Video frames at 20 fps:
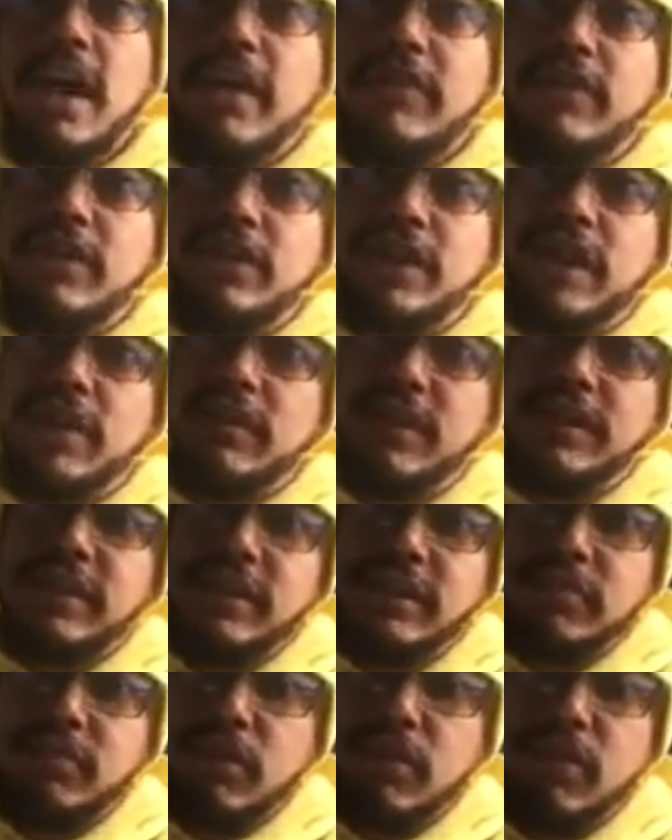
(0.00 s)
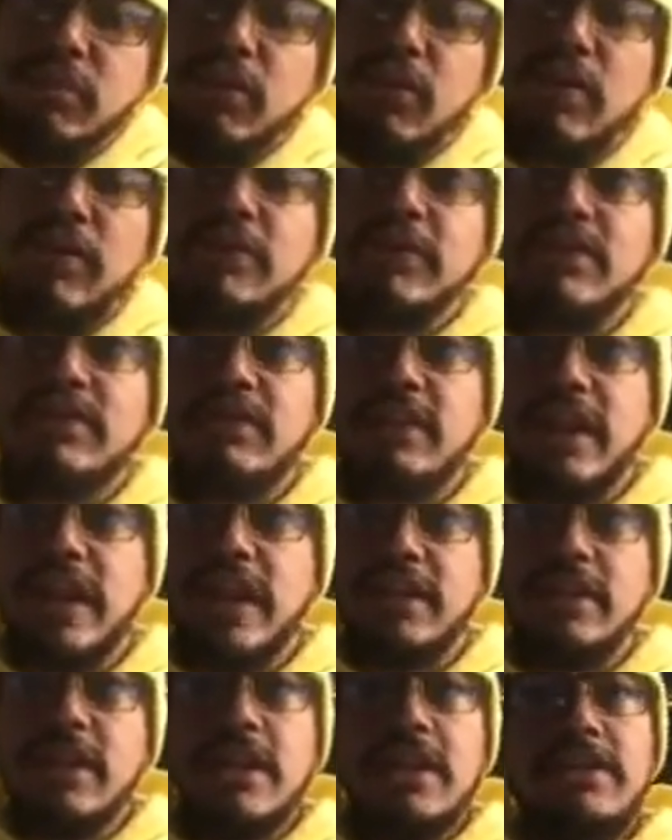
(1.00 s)
Every generation is more and more of a
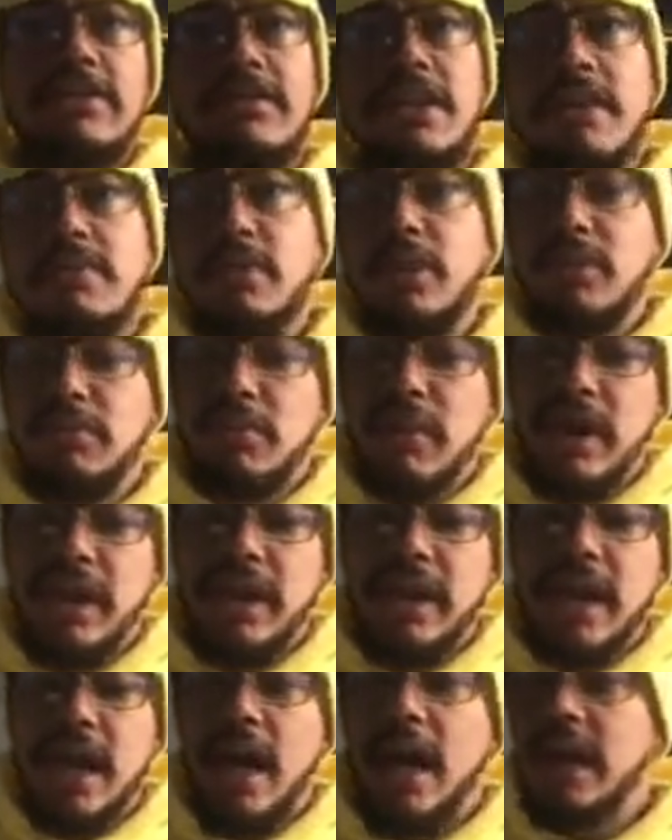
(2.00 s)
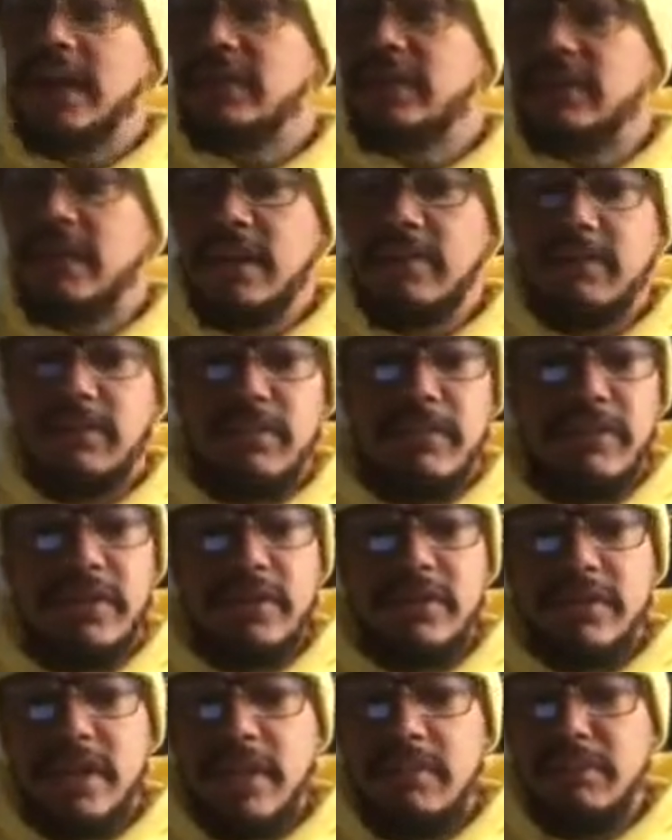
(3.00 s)
slave. Same old money guys, same
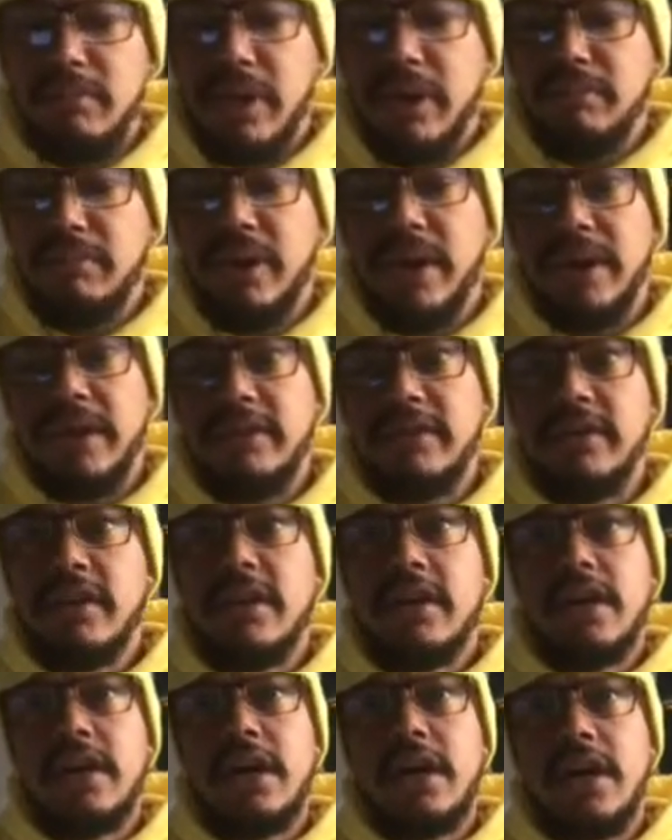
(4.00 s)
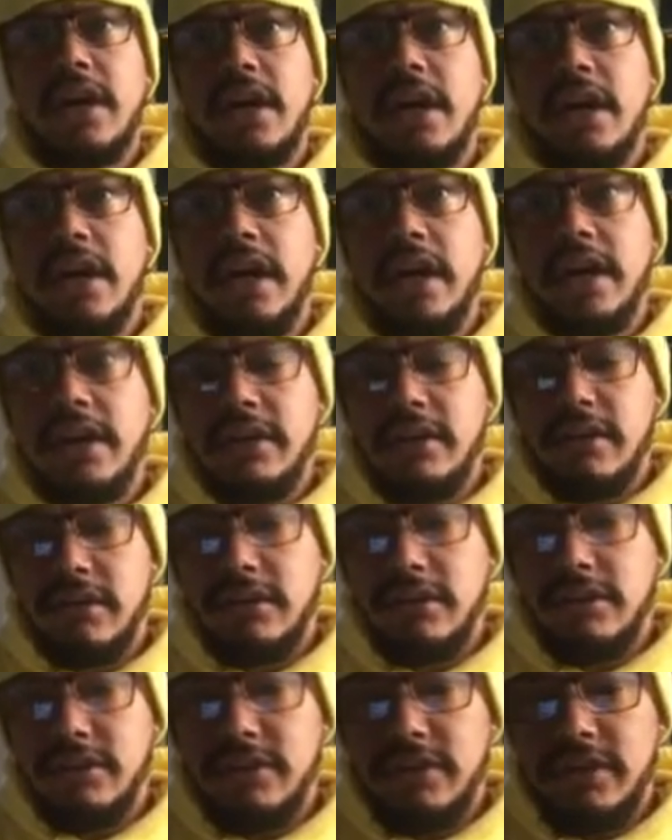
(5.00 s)
same butt buddies, uh, and
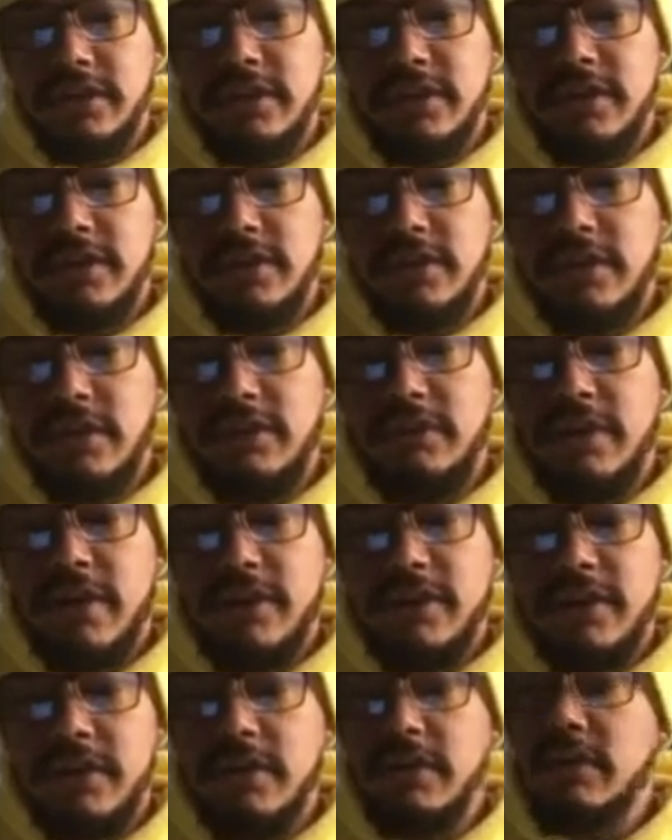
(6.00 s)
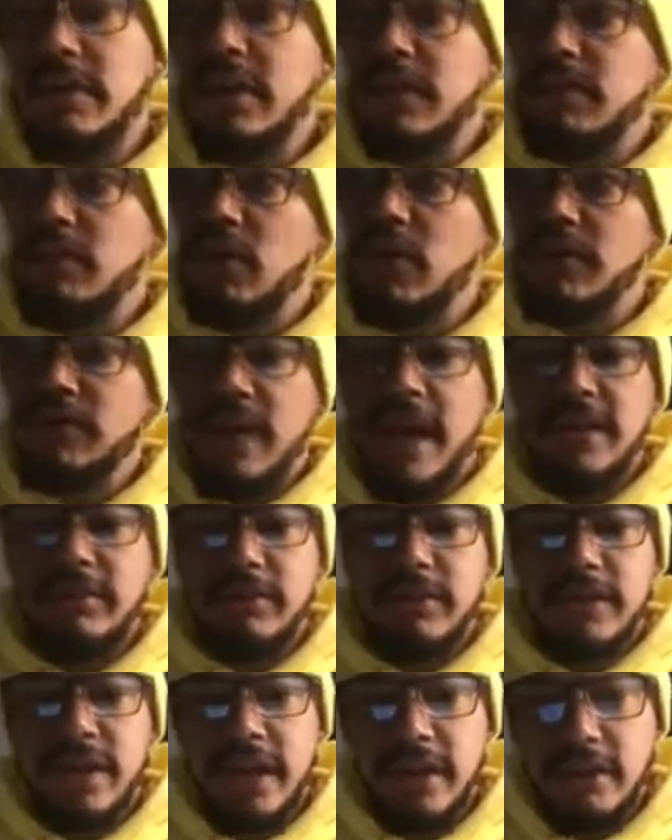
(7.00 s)
they're using they're they're getting more
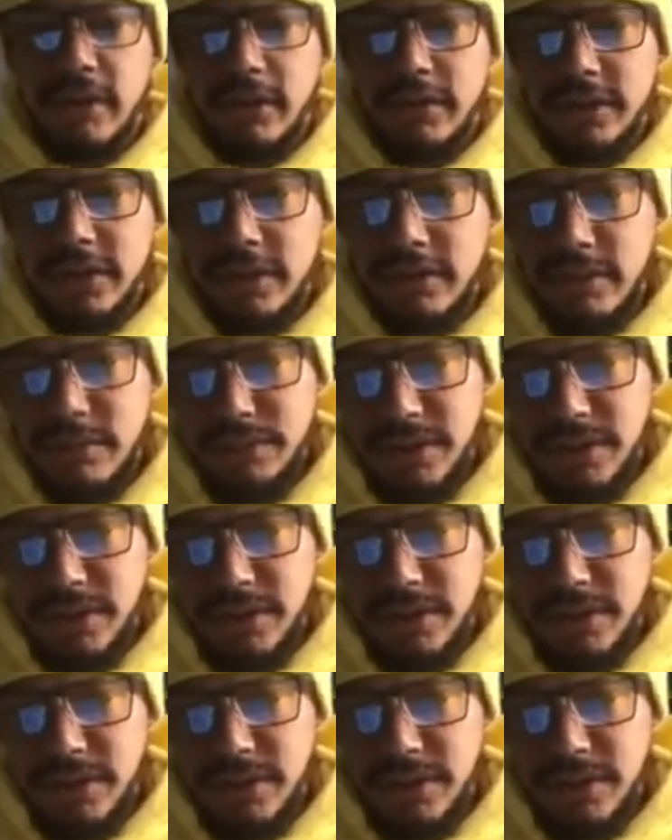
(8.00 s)
advanced with technology to